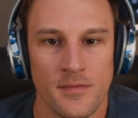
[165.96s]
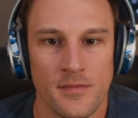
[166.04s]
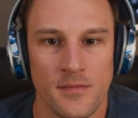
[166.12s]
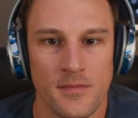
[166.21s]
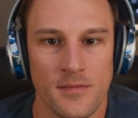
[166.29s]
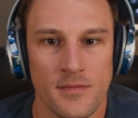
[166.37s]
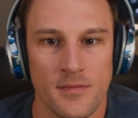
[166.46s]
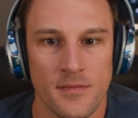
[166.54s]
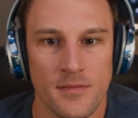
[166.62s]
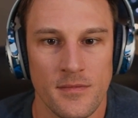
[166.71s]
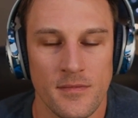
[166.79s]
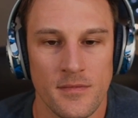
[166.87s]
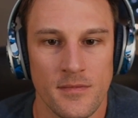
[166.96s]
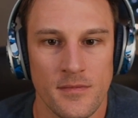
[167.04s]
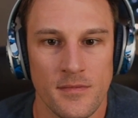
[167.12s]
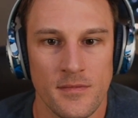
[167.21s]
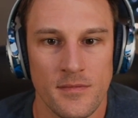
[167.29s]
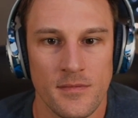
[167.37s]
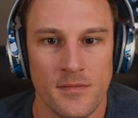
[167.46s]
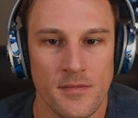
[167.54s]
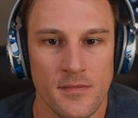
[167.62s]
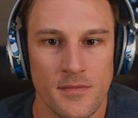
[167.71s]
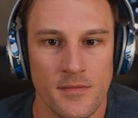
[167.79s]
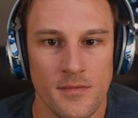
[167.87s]

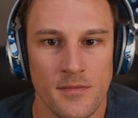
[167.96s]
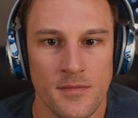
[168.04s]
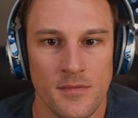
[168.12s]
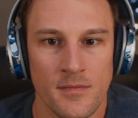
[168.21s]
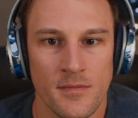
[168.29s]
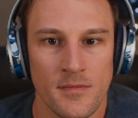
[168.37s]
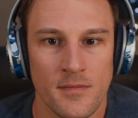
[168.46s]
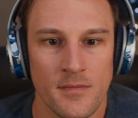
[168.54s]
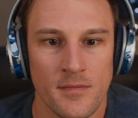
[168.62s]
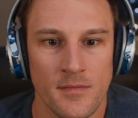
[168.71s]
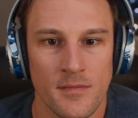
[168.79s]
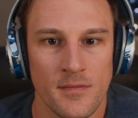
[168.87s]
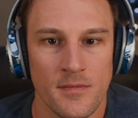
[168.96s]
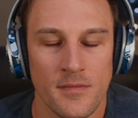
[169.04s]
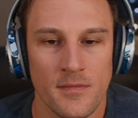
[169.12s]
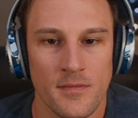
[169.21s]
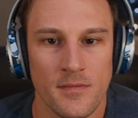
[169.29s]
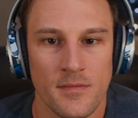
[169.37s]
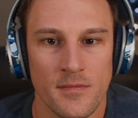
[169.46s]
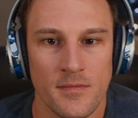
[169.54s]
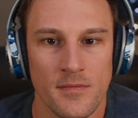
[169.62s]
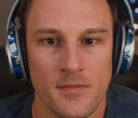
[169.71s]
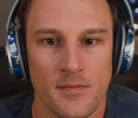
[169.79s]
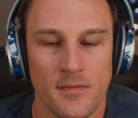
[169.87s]

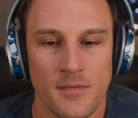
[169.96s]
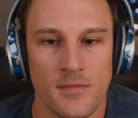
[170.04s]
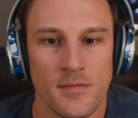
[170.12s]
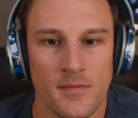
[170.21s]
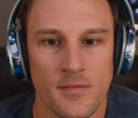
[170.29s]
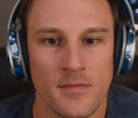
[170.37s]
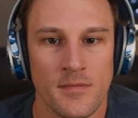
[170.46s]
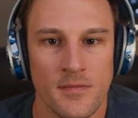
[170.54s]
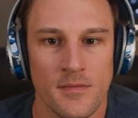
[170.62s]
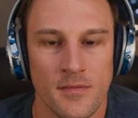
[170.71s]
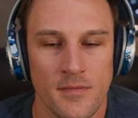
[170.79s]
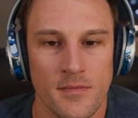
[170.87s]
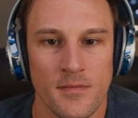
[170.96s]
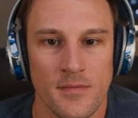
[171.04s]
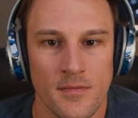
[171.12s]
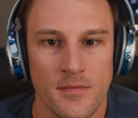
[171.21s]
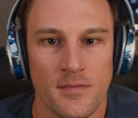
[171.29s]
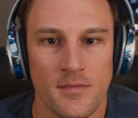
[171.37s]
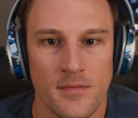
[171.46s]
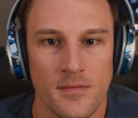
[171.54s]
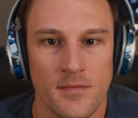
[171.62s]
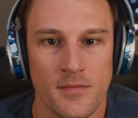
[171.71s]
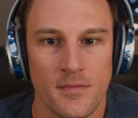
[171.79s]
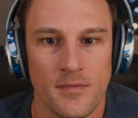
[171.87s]

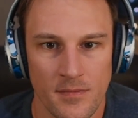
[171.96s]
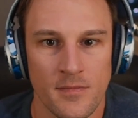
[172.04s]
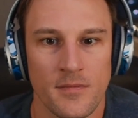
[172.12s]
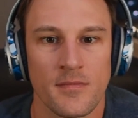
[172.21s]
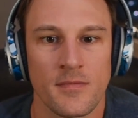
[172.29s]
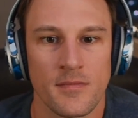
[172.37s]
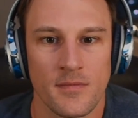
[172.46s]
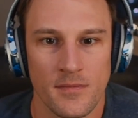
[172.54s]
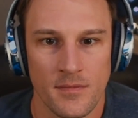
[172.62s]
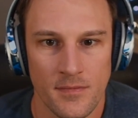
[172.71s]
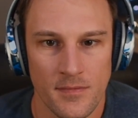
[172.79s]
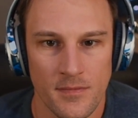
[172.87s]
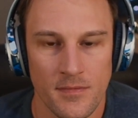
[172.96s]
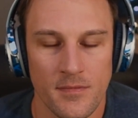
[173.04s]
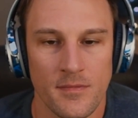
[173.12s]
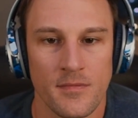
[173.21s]
No words are spoken by the person on screen.